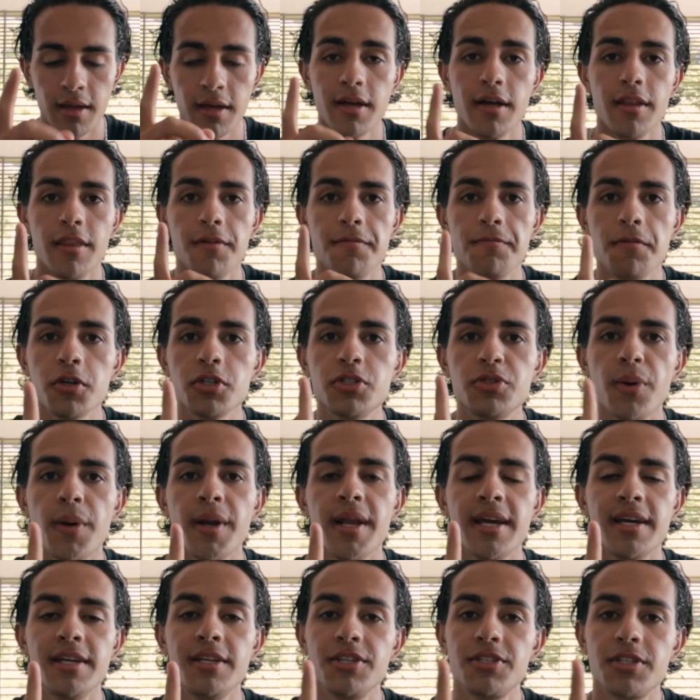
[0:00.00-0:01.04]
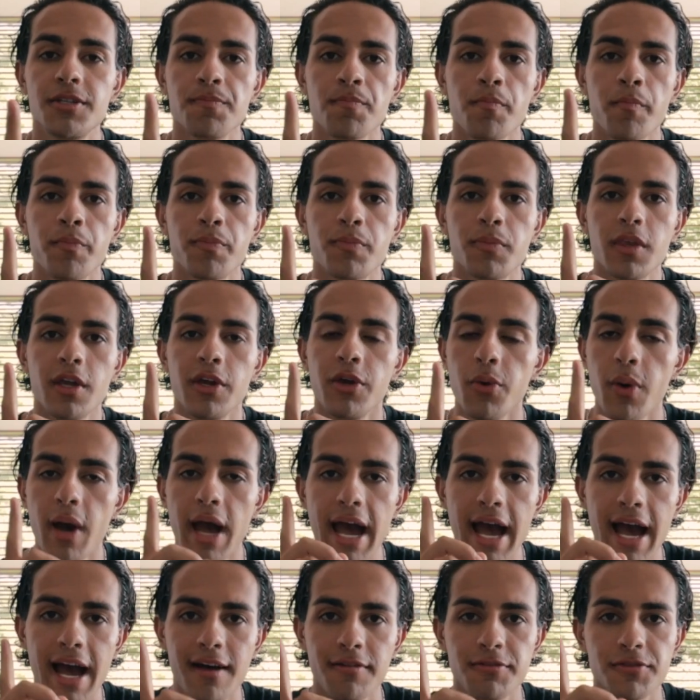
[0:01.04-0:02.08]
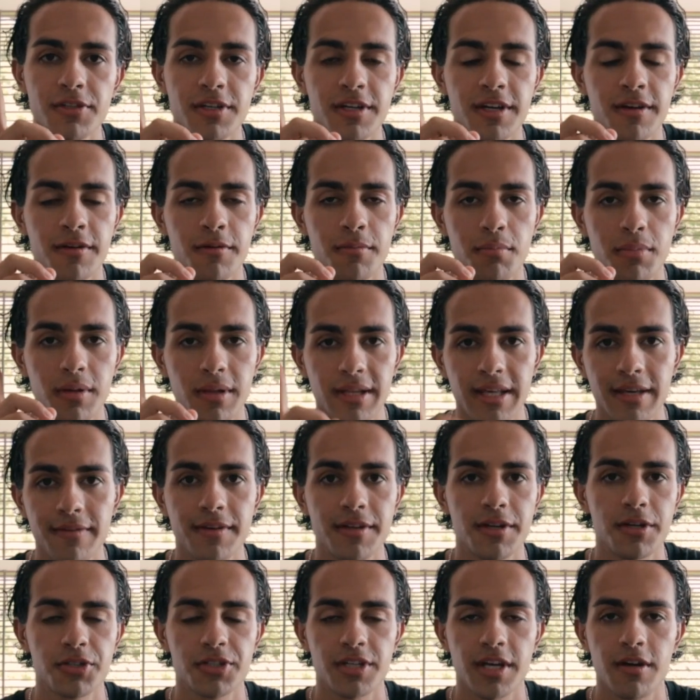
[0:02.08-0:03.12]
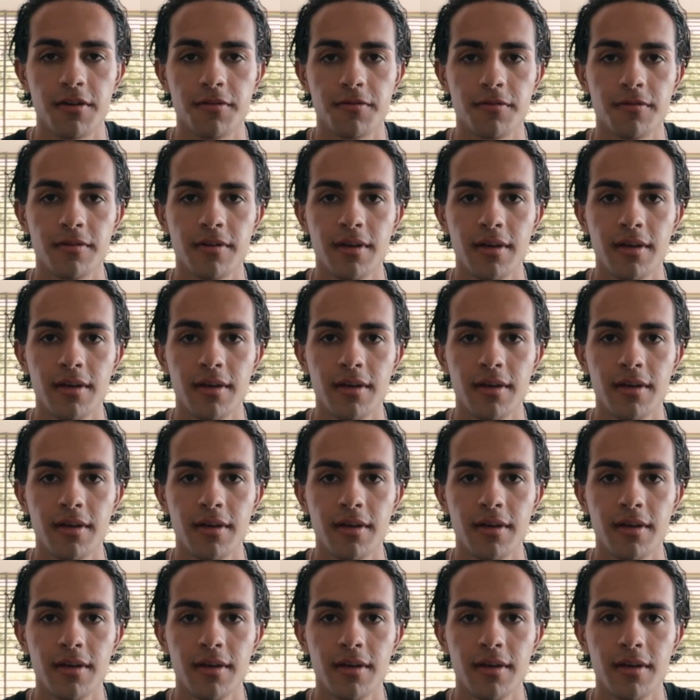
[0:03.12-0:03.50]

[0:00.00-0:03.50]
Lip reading: The first one is you have to believe in yourself.